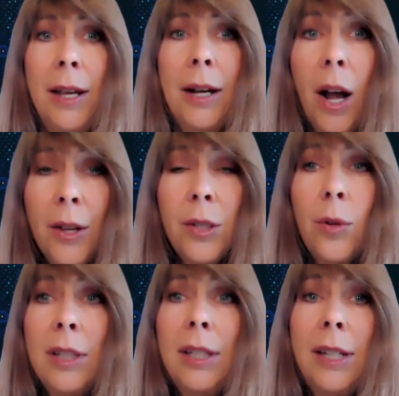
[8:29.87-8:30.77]
And
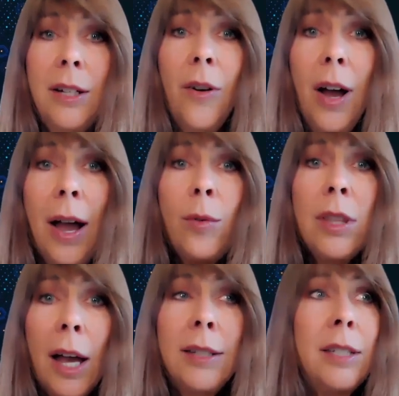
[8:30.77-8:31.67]
consequently, you know, I would
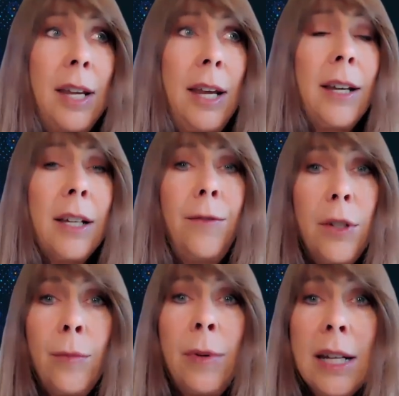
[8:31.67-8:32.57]
like to take a
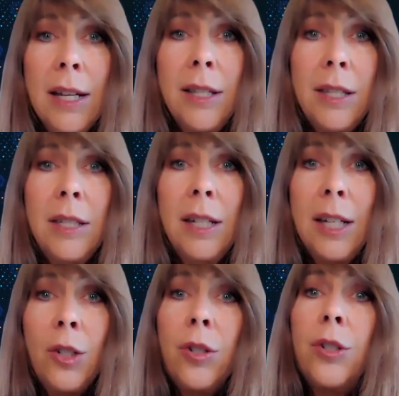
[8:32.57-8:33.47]
few minutes to
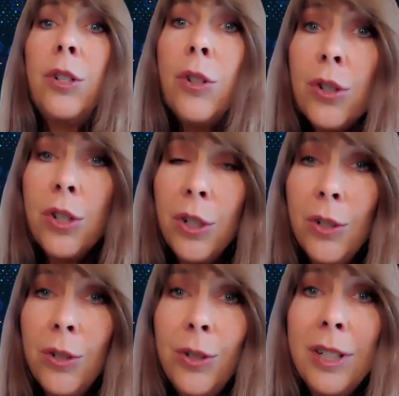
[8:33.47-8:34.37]
introduce
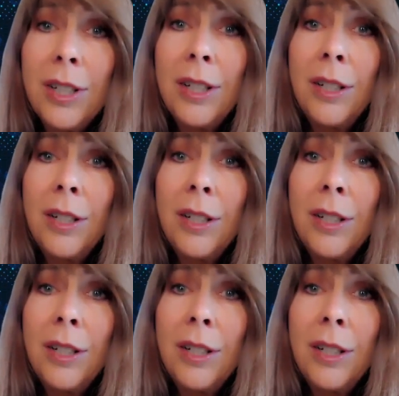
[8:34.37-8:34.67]
you